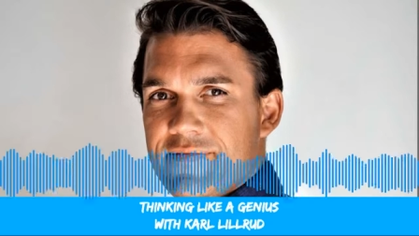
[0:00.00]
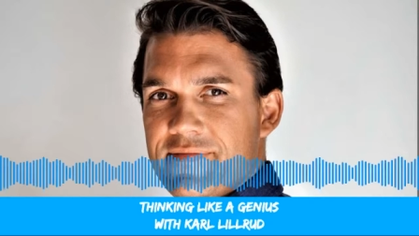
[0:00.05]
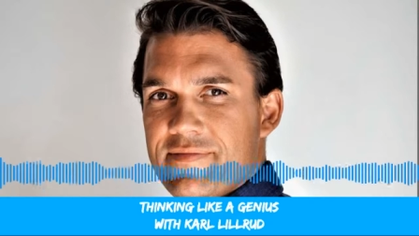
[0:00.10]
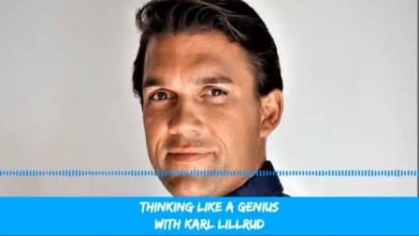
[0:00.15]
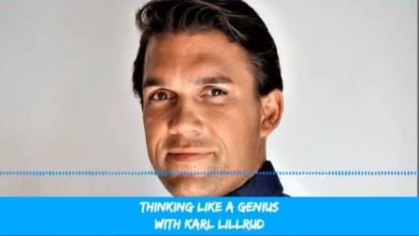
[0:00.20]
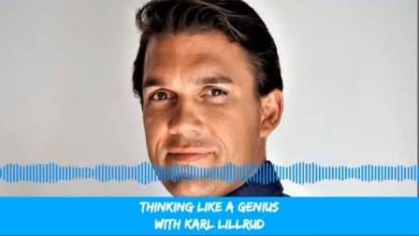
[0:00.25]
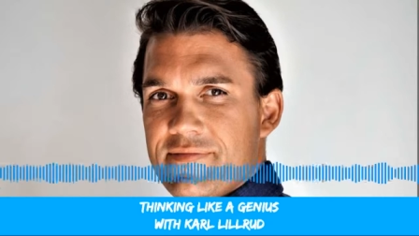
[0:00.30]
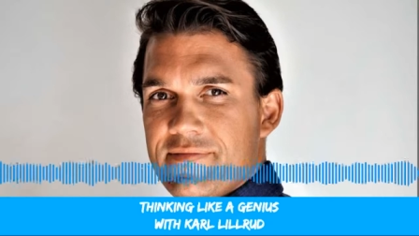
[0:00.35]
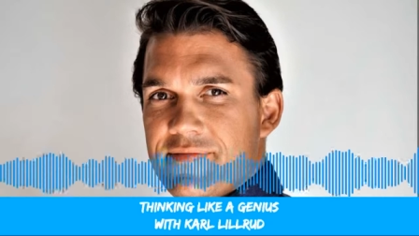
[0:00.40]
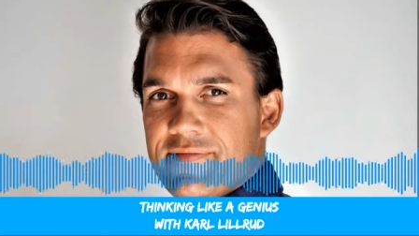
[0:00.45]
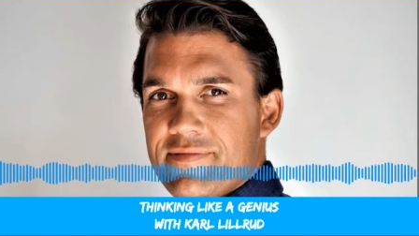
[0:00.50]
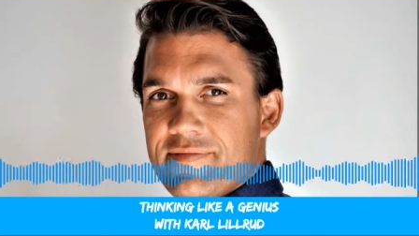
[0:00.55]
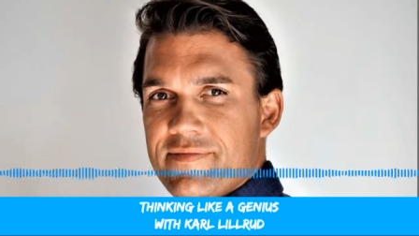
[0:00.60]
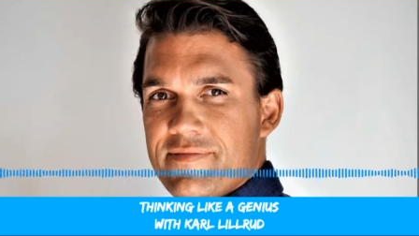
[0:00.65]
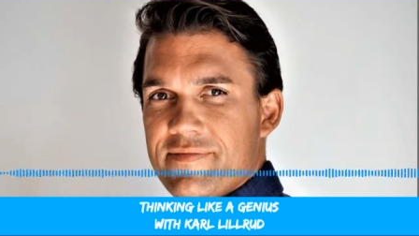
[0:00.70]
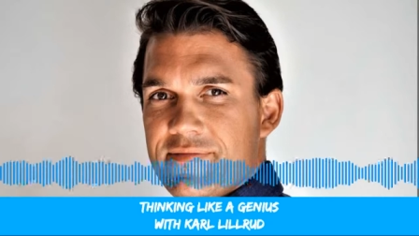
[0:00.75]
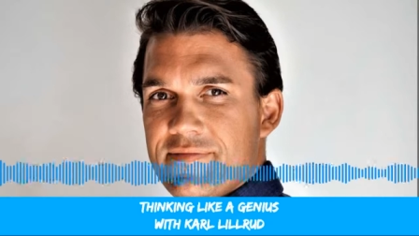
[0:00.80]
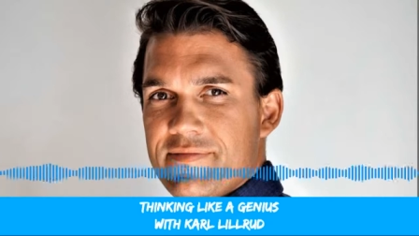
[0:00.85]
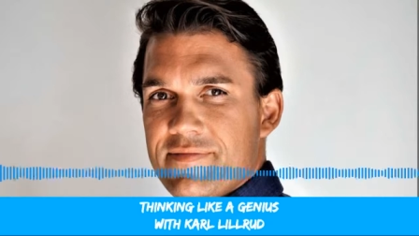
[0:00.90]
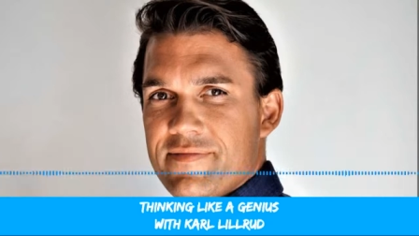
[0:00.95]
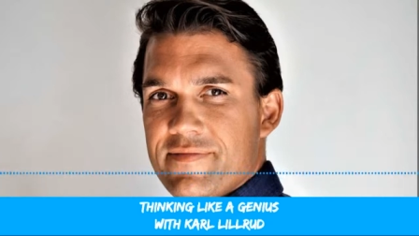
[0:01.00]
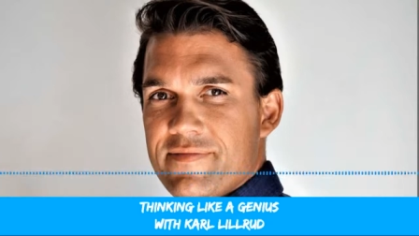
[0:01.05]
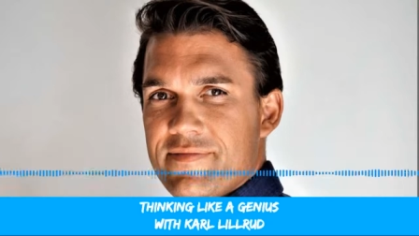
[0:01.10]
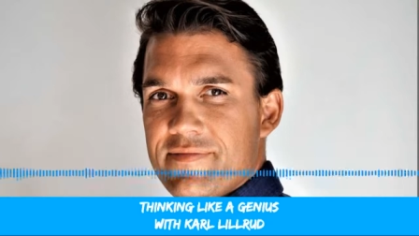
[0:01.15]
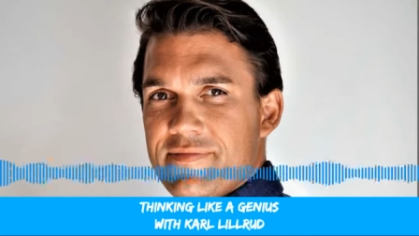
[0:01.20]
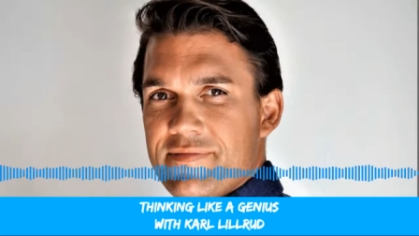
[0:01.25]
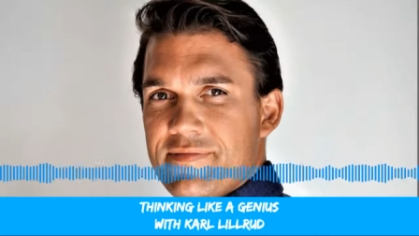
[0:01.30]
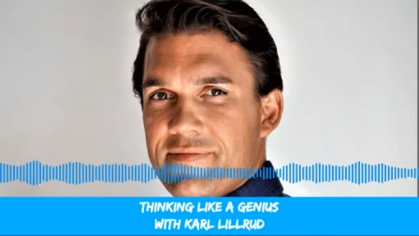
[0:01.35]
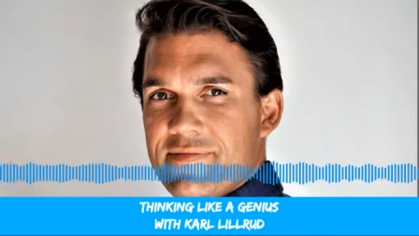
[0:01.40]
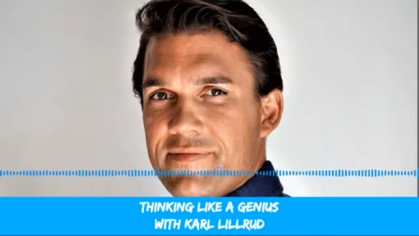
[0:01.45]
that made me
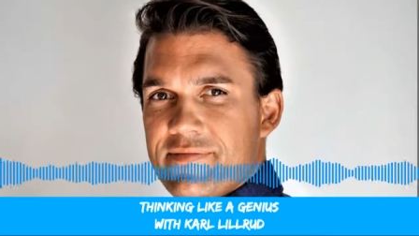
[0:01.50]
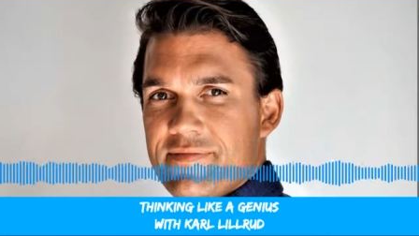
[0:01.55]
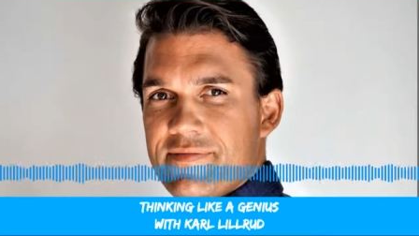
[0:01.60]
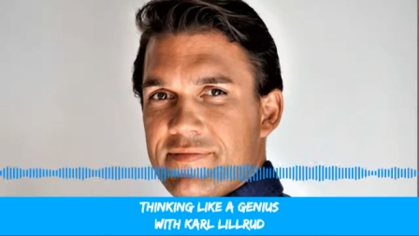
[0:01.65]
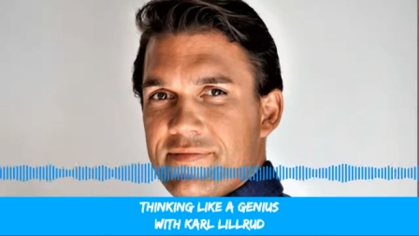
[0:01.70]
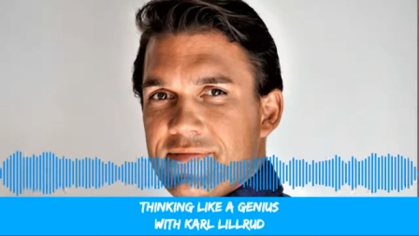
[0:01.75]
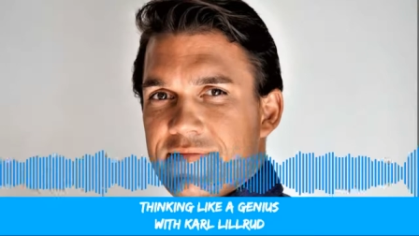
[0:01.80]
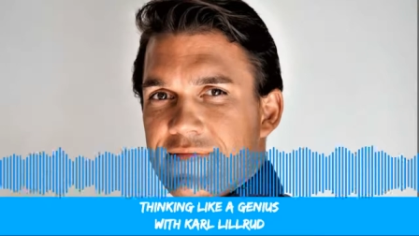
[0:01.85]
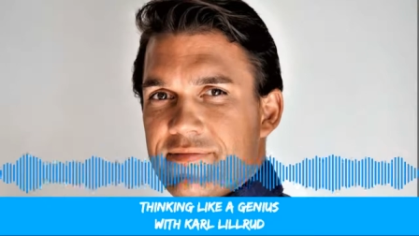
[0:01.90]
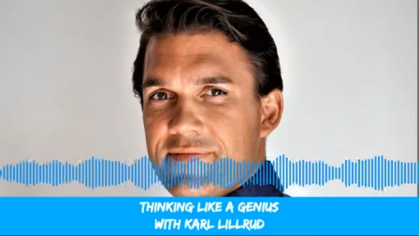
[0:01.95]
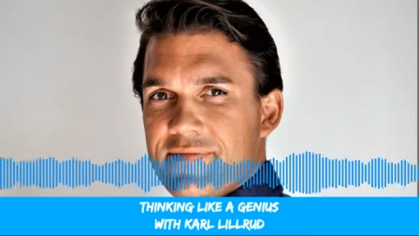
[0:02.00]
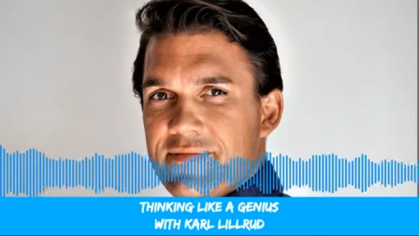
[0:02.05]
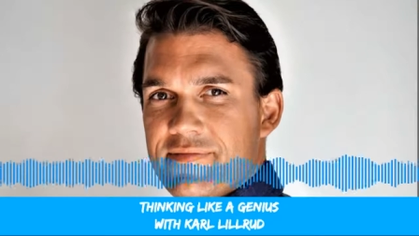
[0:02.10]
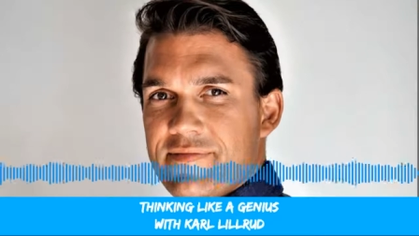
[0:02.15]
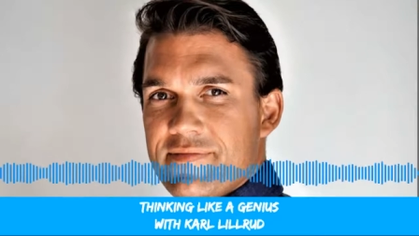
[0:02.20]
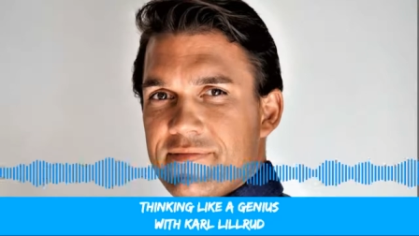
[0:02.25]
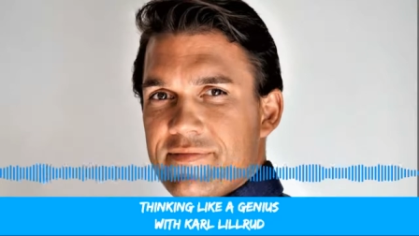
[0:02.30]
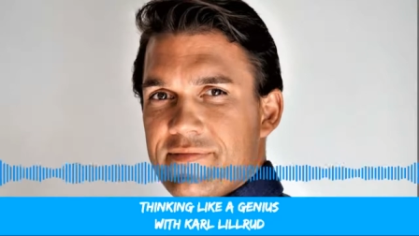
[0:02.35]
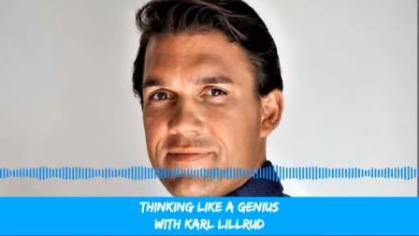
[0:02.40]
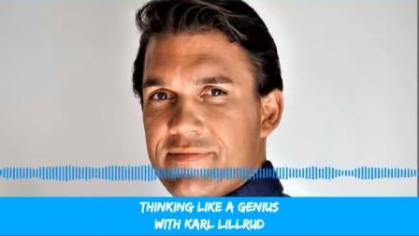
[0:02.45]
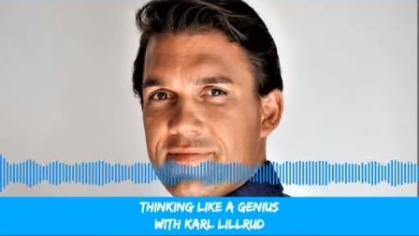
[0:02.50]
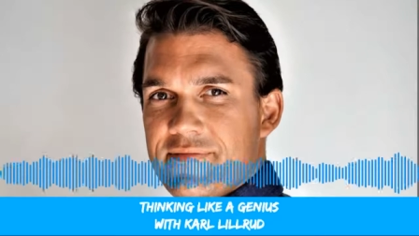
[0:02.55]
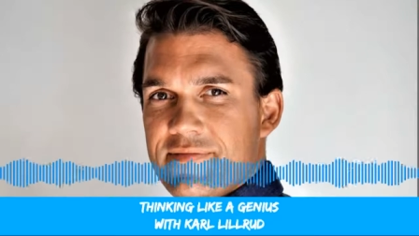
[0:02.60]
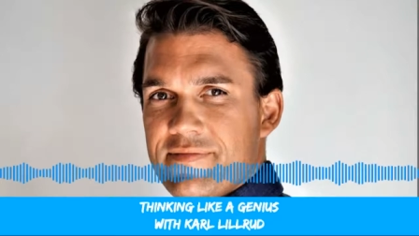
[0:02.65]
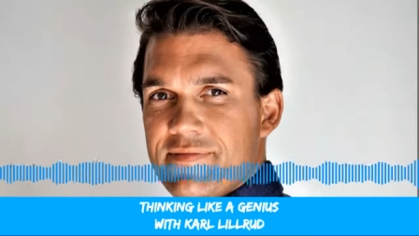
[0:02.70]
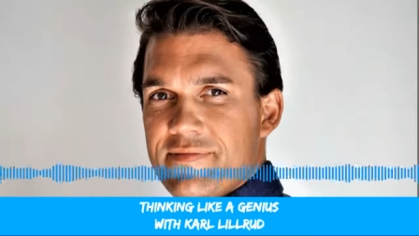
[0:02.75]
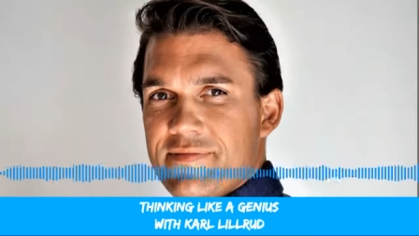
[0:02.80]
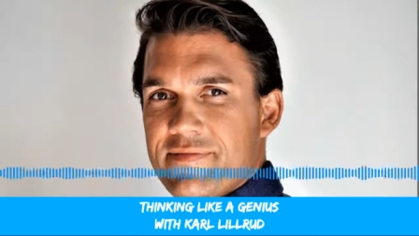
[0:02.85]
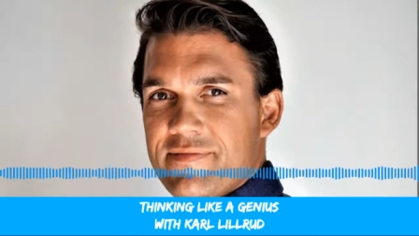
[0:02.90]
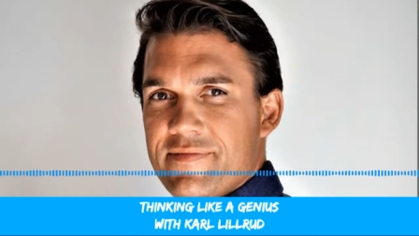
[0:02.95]
to who I am
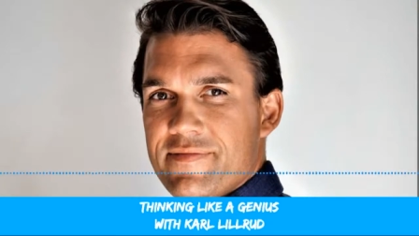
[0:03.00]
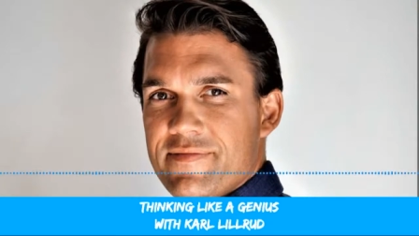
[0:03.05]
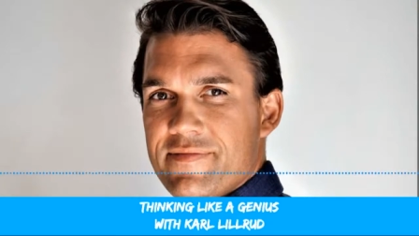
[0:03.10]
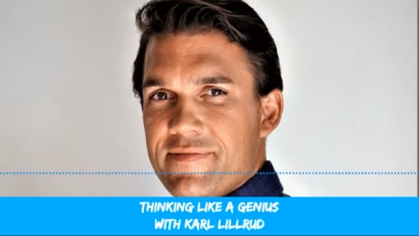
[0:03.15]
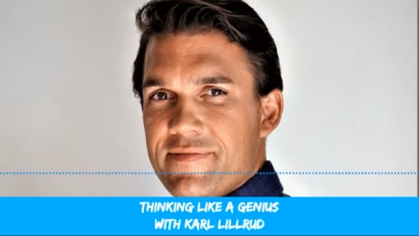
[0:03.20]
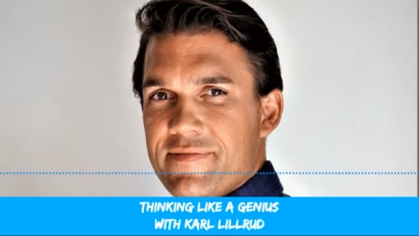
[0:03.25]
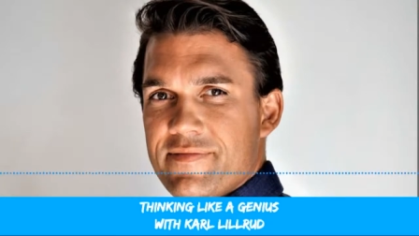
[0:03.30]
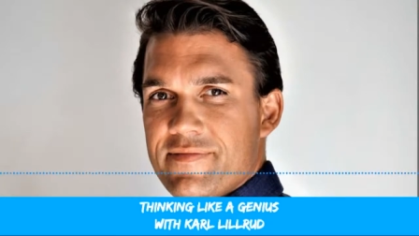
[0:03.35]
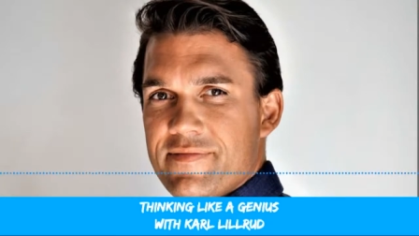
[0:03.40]
and